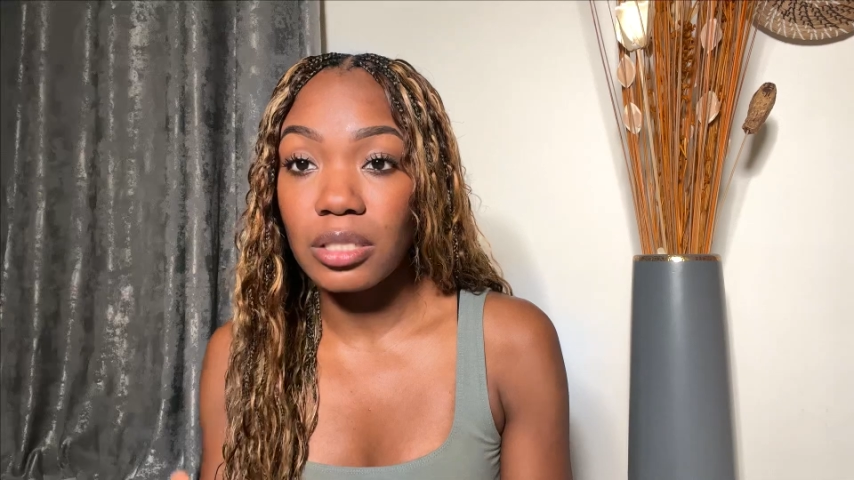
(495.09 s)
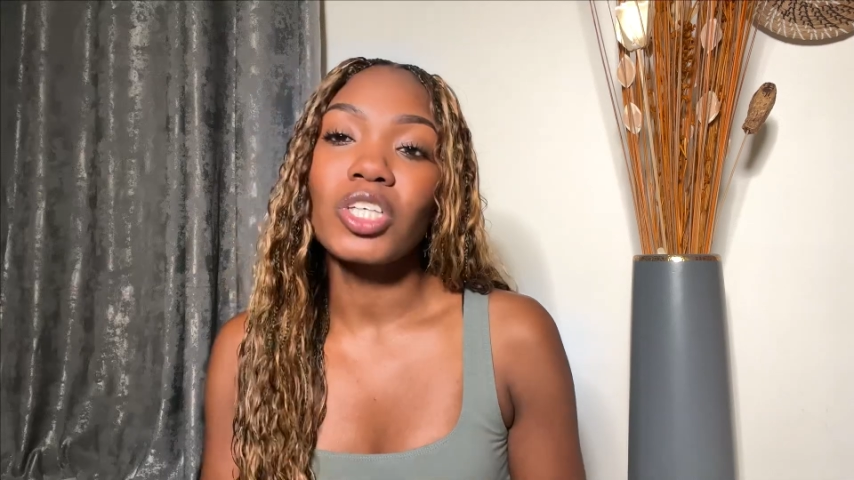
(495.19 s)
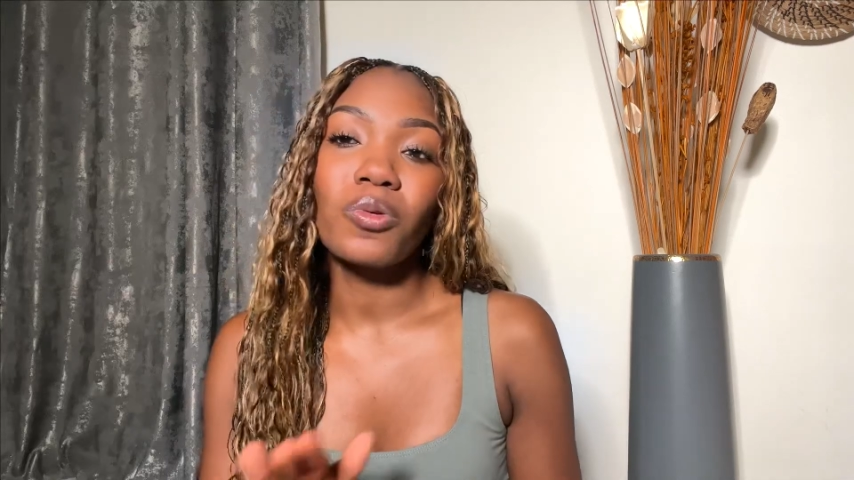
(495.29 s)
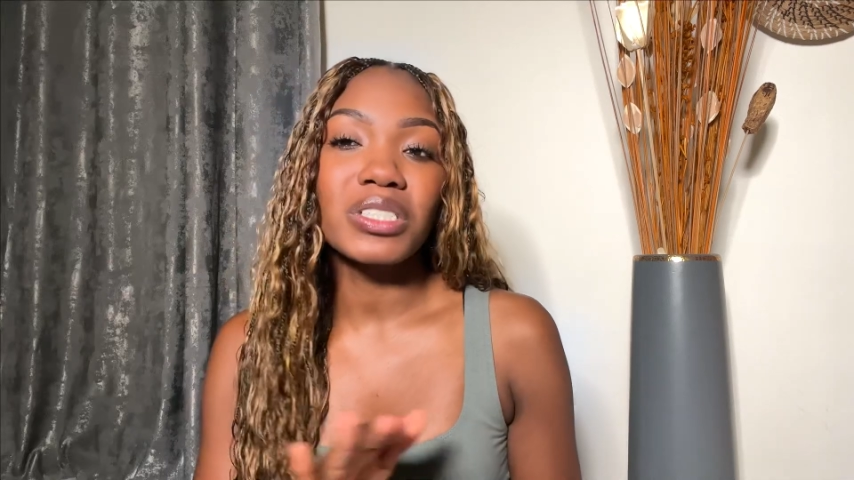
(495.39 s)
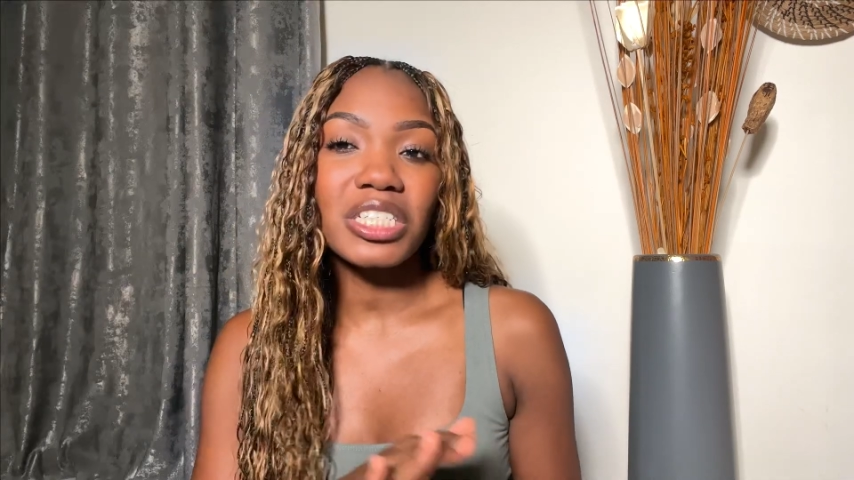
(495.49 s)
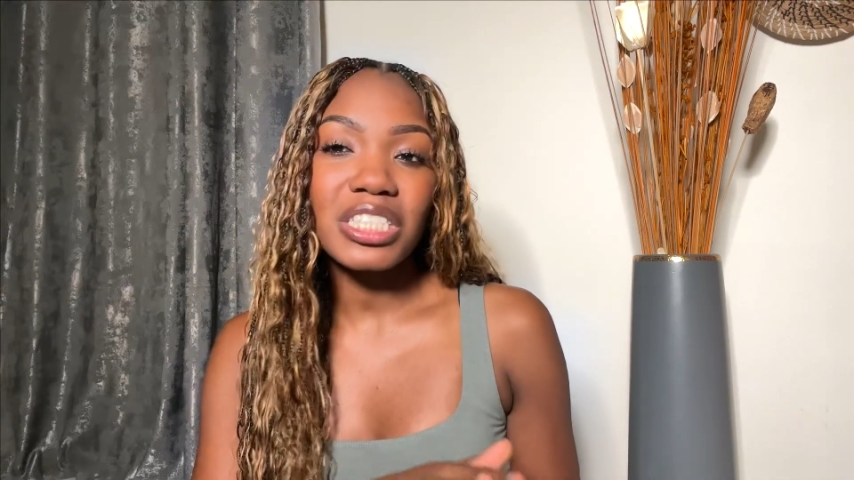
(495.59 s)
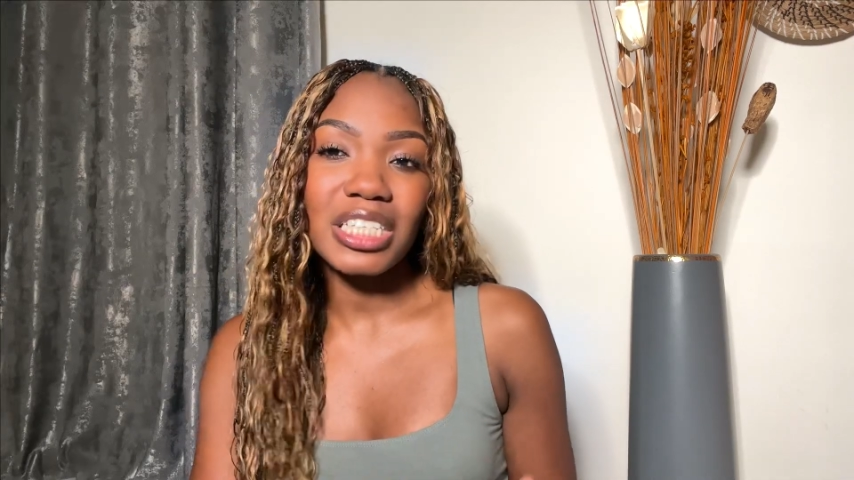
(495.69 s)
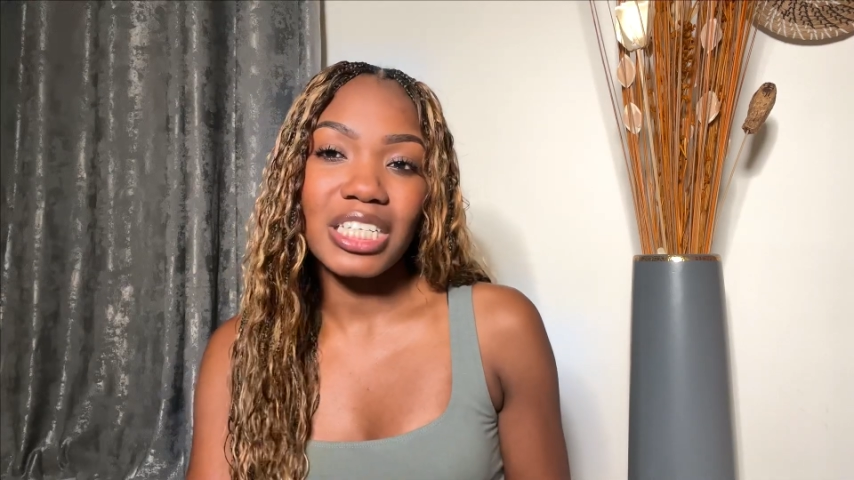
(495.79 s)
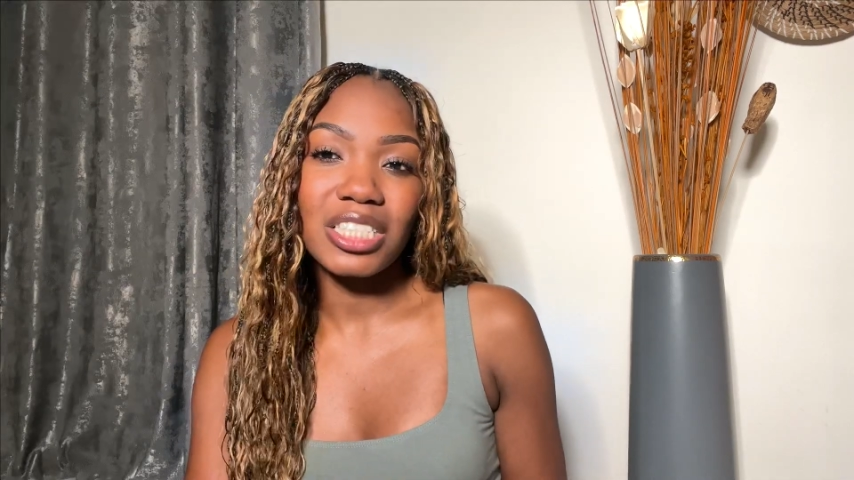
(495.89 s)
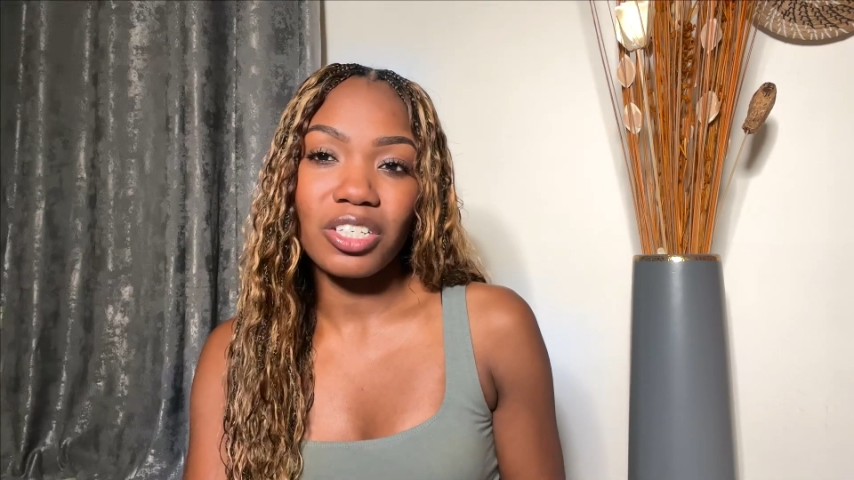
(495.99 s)
So it's just
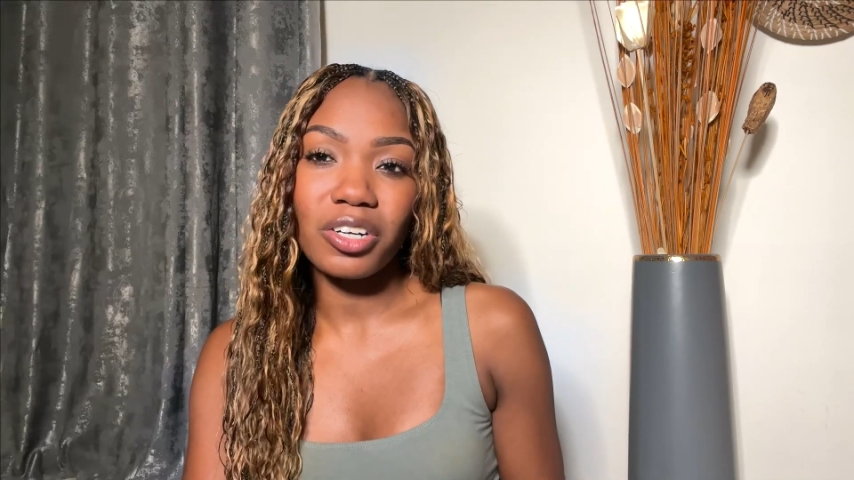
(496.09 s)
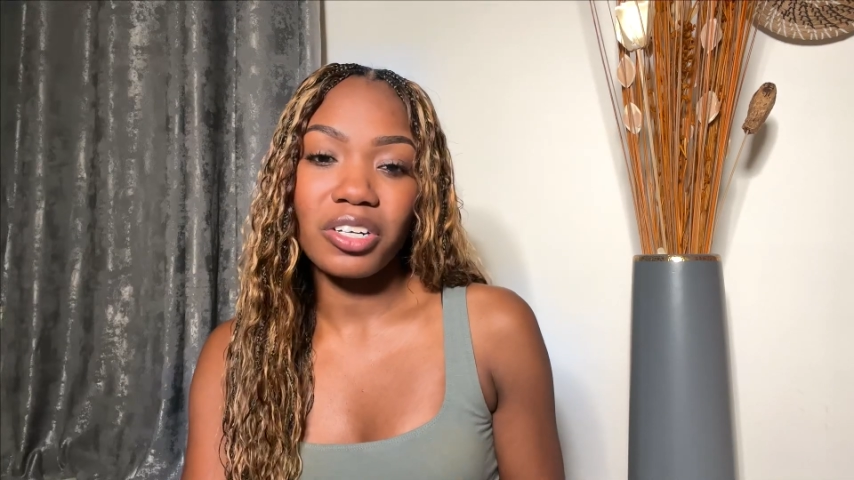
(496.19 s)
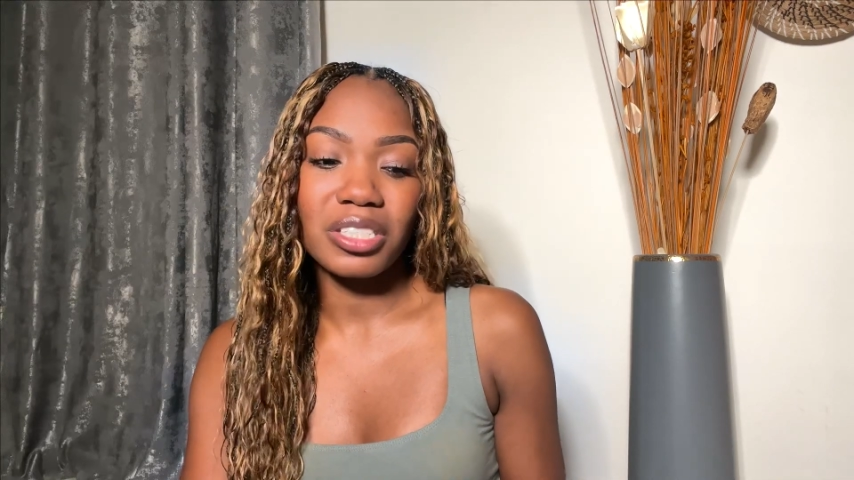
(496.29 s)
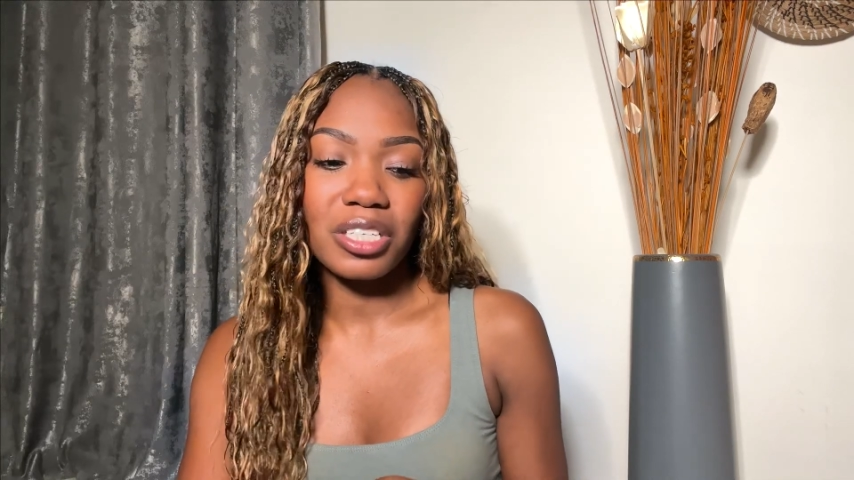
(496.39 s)
easier